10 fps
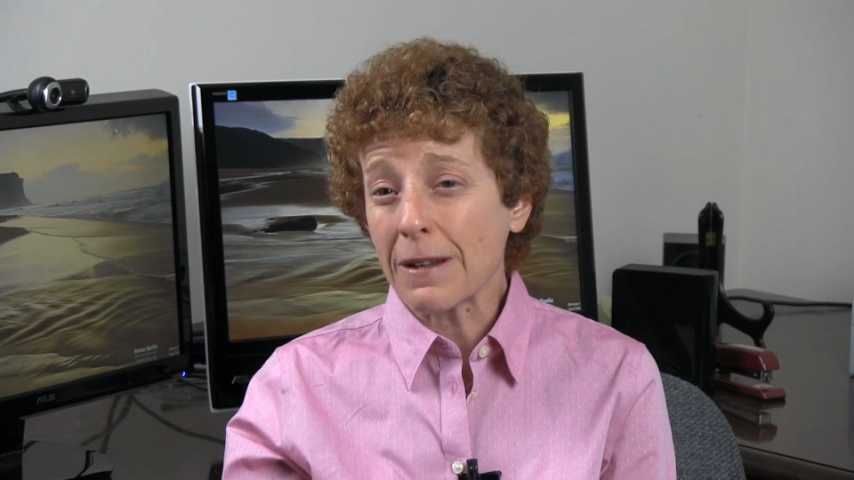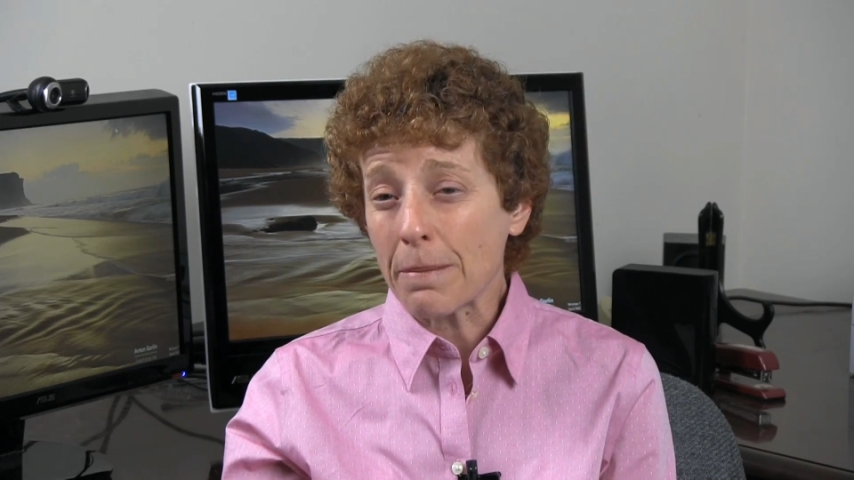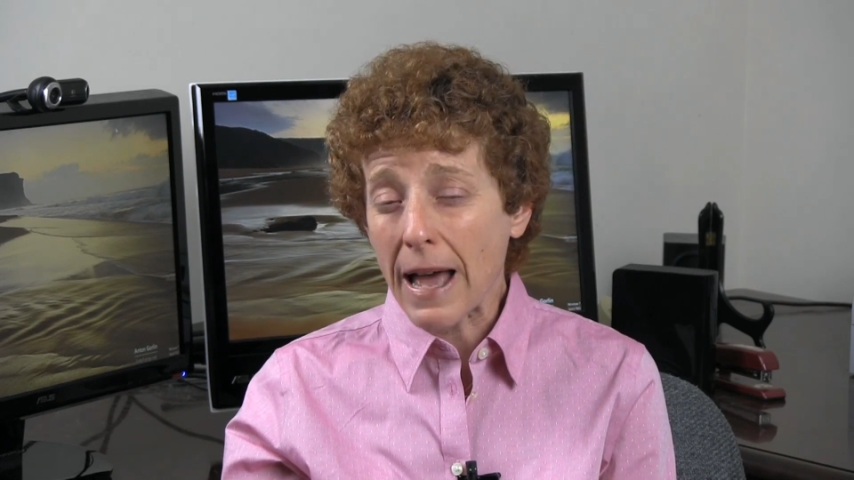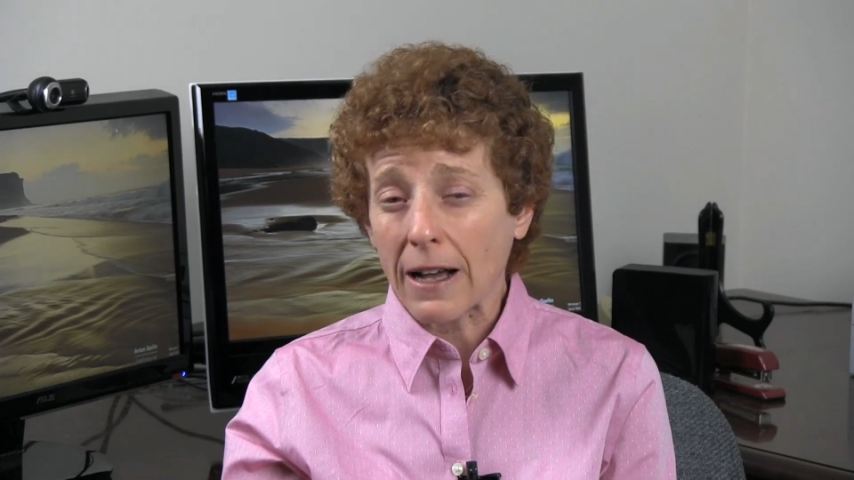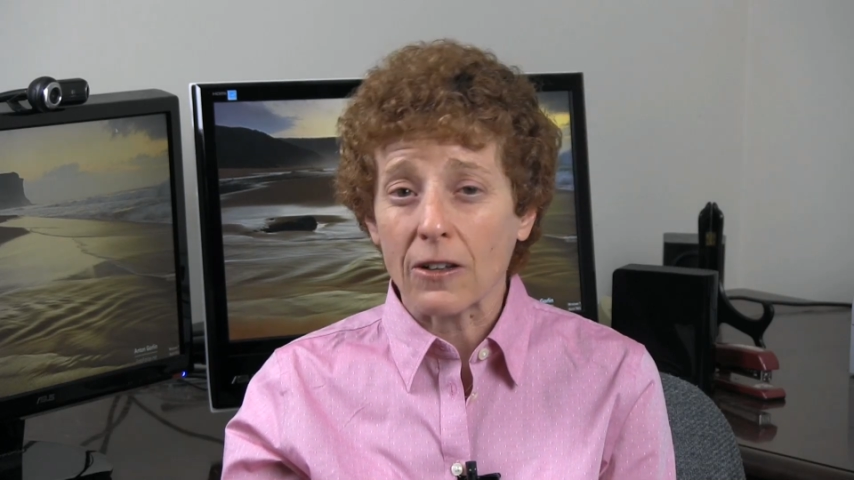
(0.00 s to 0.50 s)
their
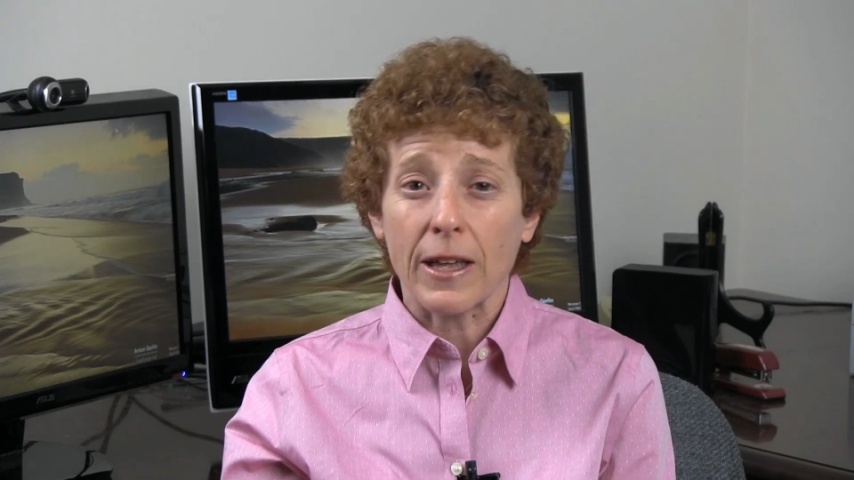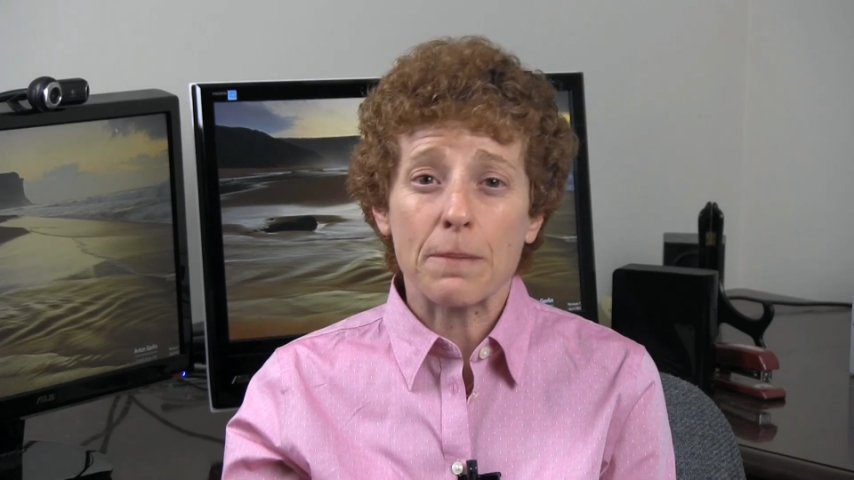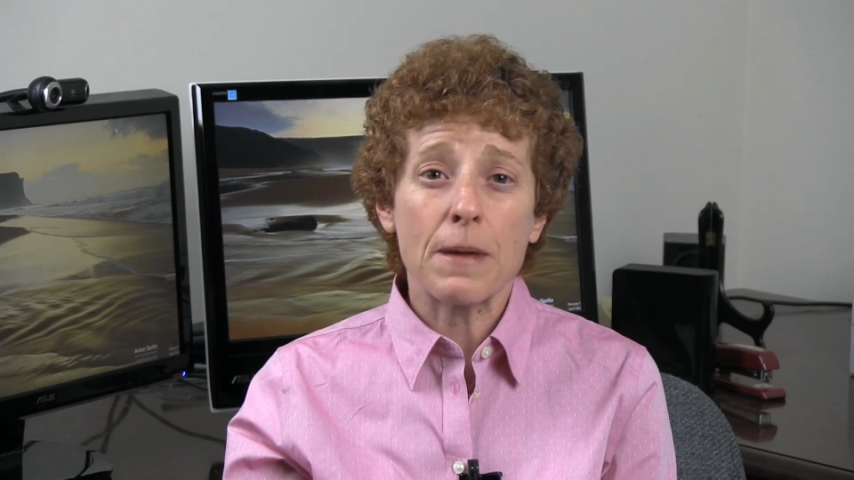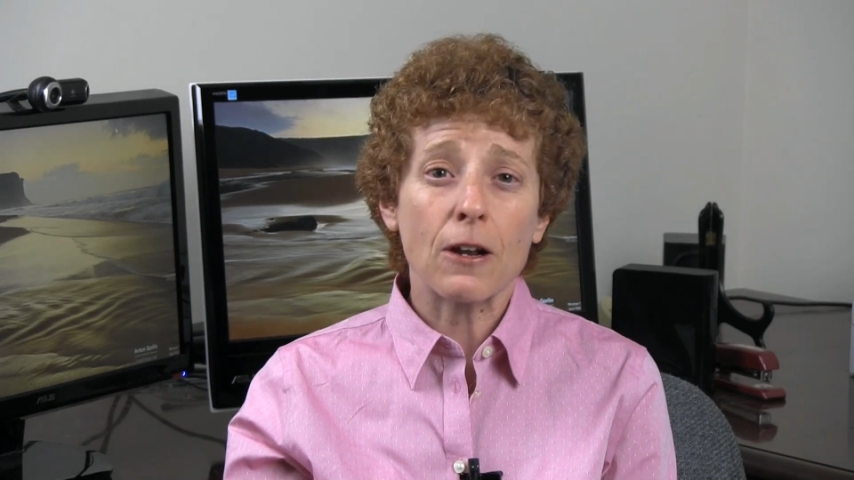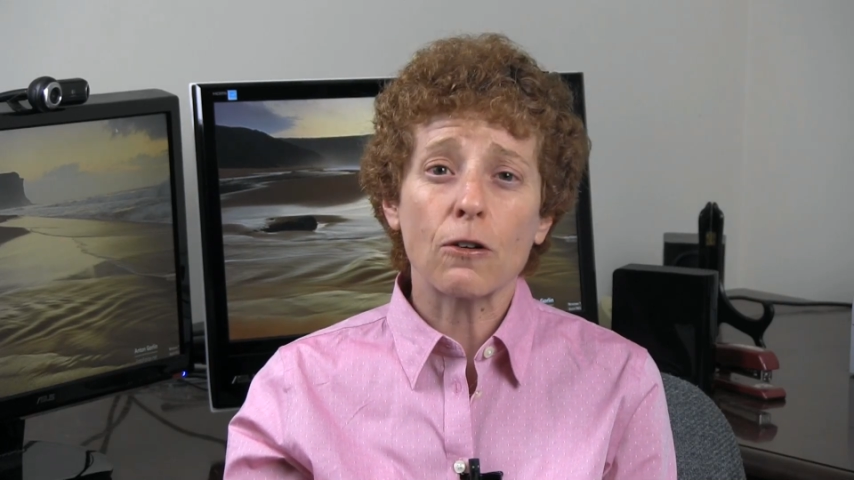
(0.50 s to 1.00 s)
back will
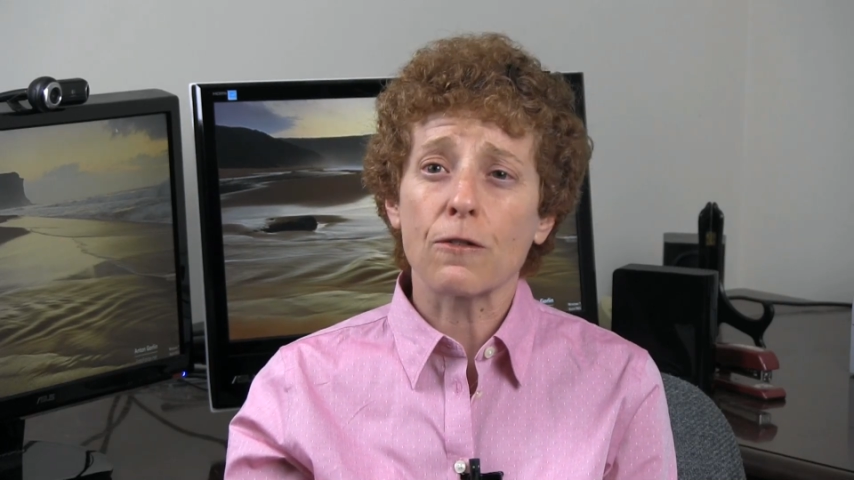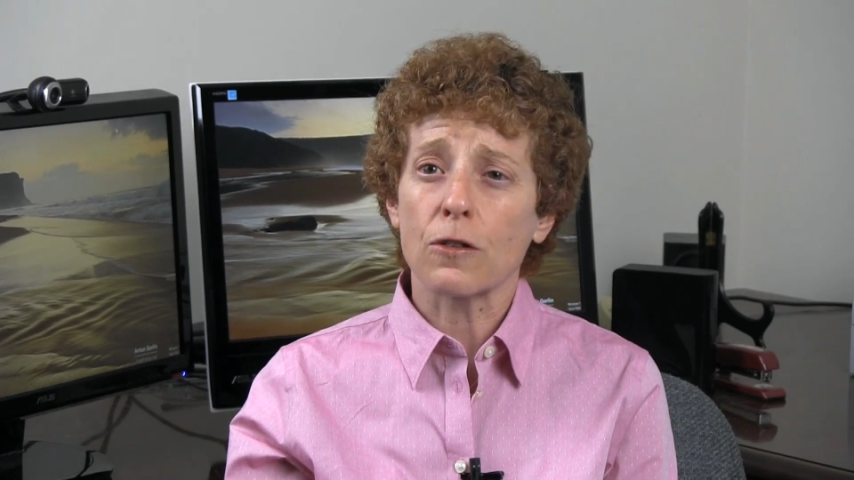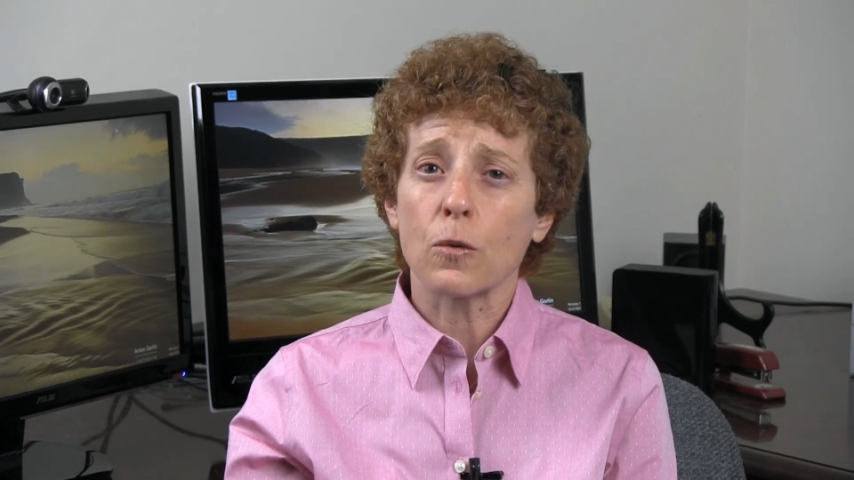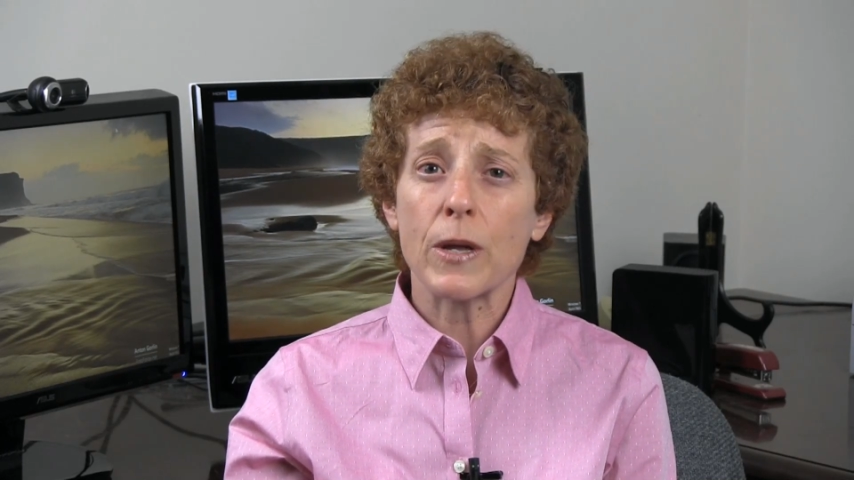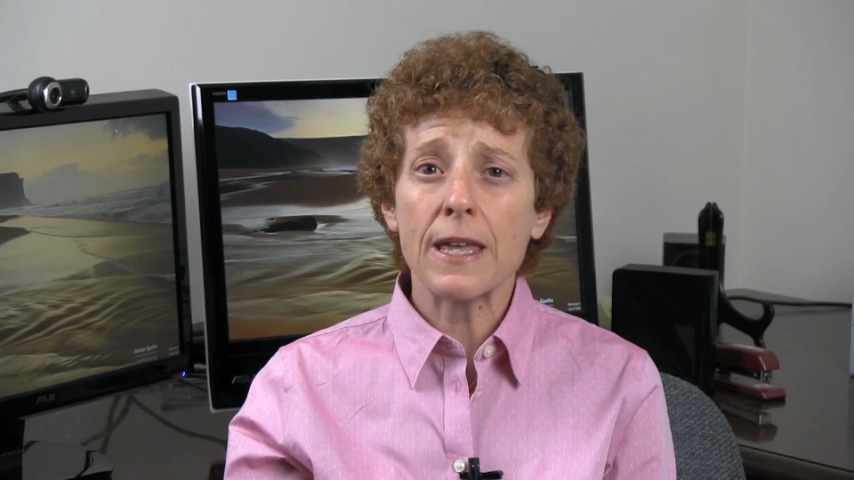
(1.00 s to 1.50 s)
get better
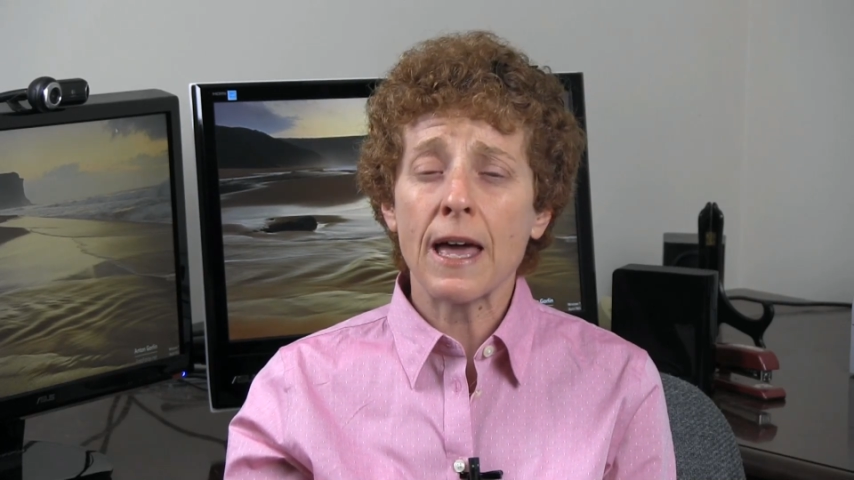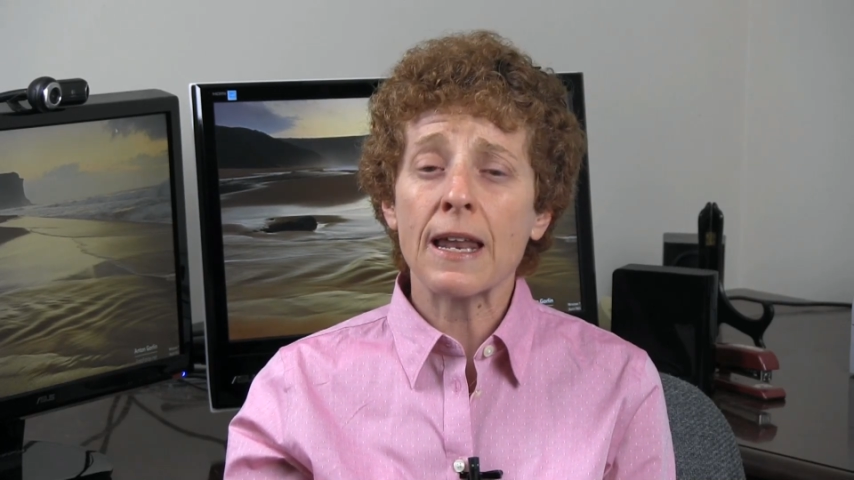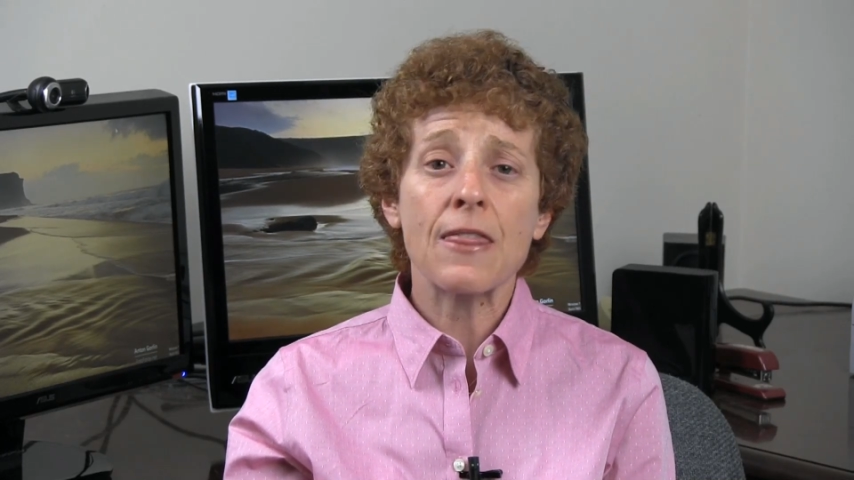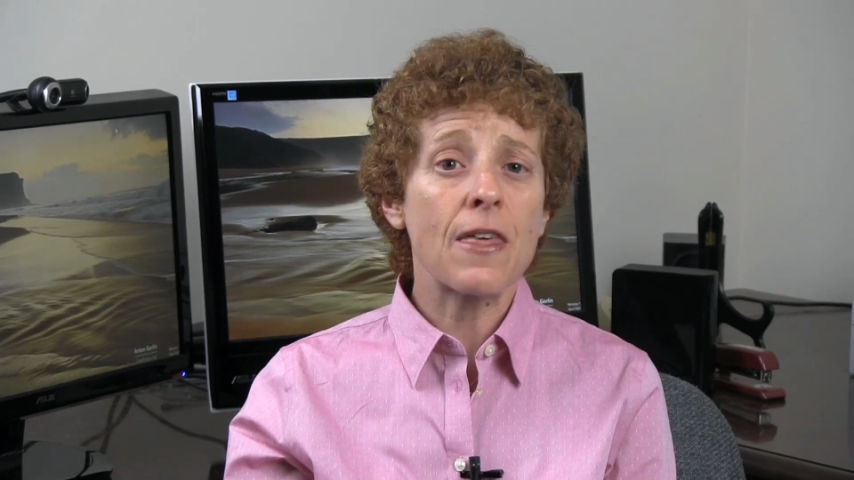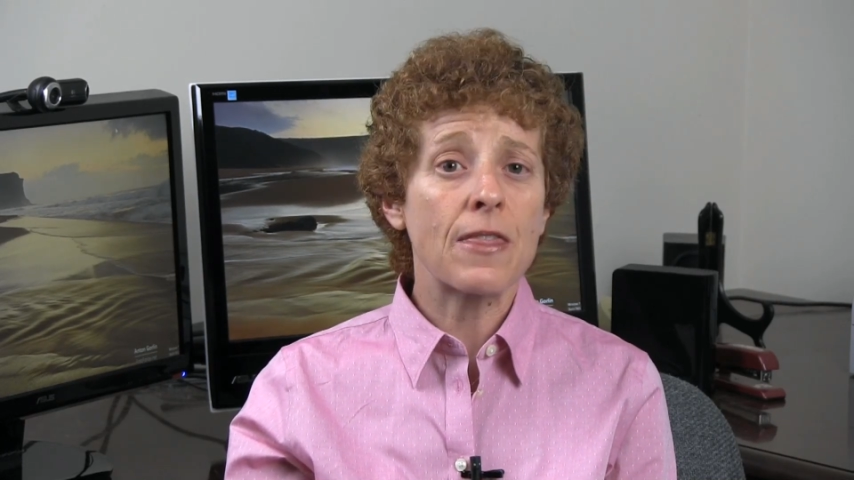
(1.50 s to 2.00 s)
over the
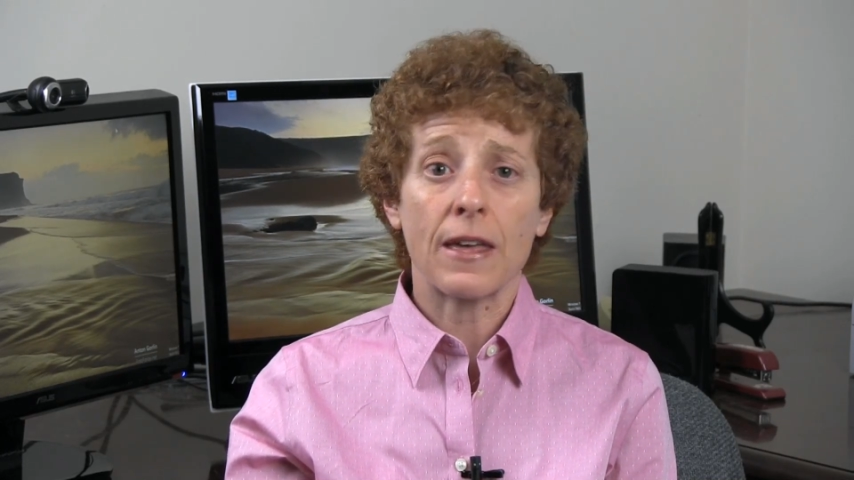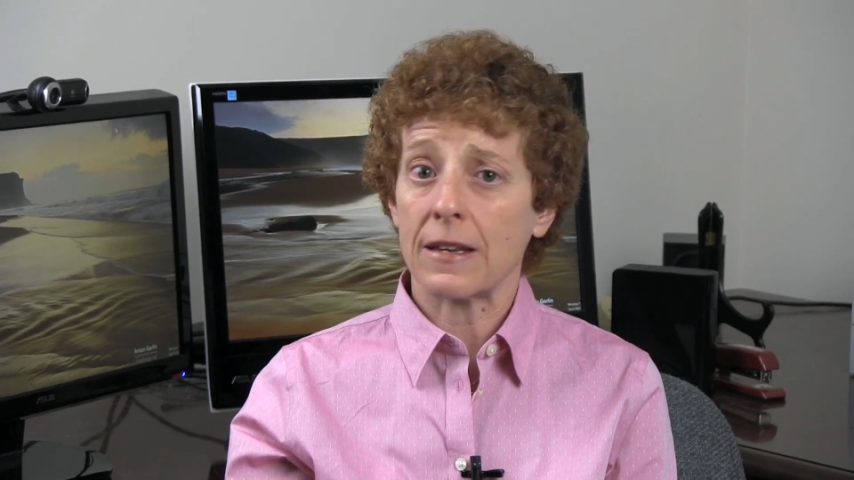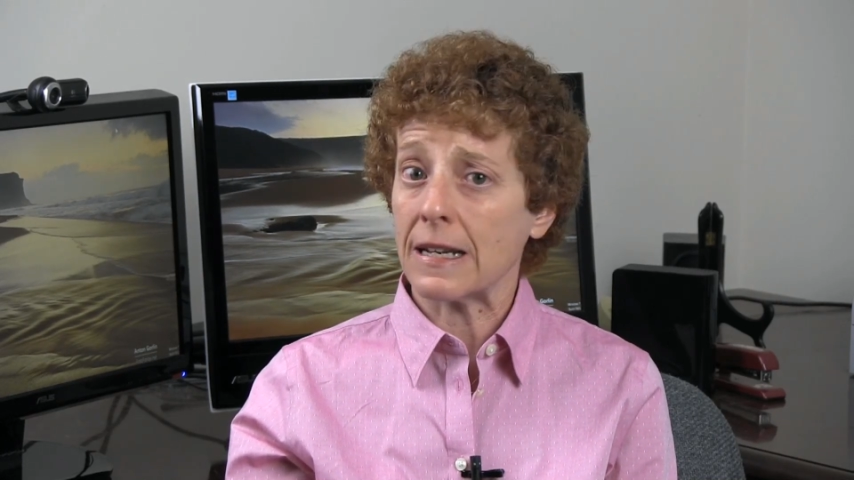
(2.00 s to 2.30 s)
weekend, and then they,